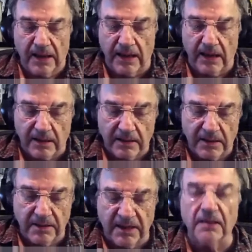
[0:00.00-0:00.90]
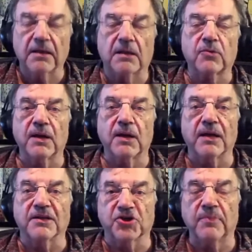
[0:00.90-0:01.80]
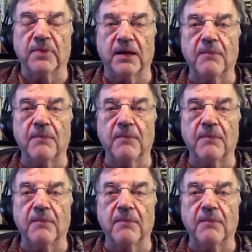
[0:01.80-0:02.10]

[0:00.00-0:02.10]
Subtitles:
deindustrialize Germany,